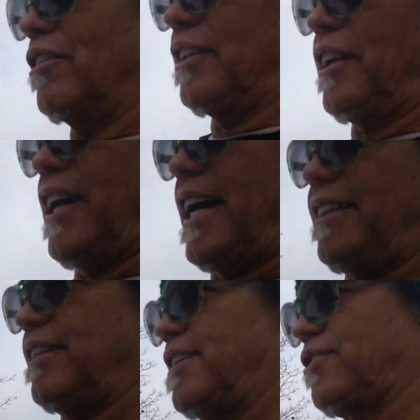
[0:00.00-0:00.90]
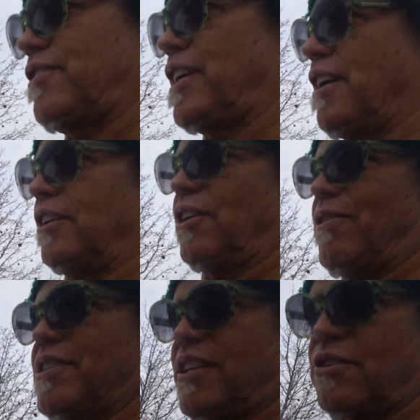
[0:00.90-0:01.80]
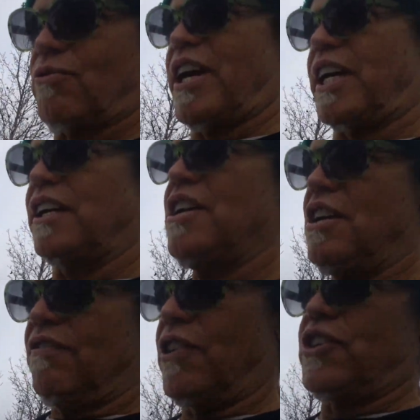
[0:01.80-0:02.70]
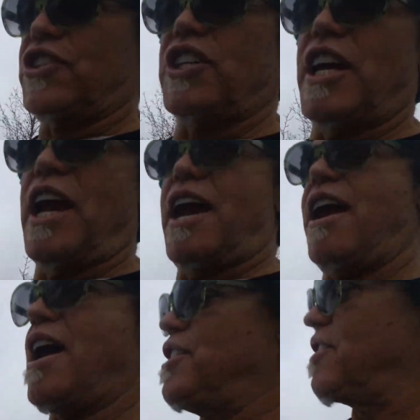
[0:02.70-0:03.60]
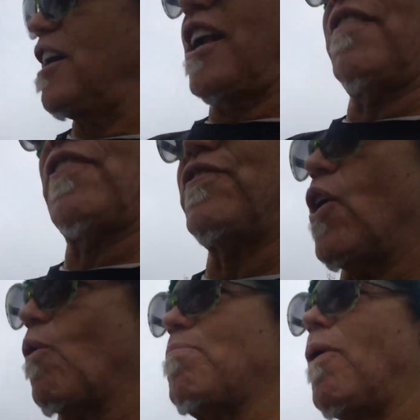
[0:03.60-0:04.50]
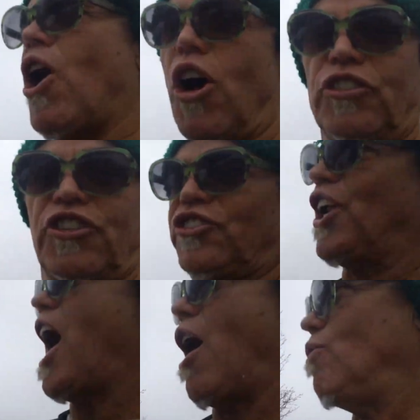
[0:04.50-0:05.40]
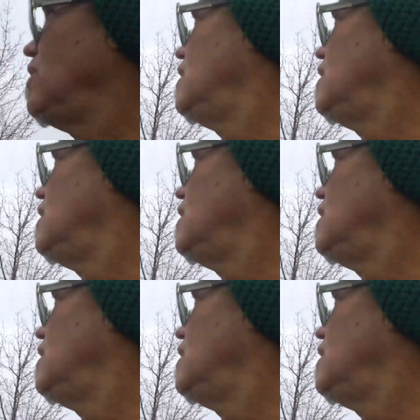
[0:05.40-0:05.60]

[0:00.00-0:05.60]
in the ninth District on the U S S Reagan versus G E. I just got off the phone with Paul just now.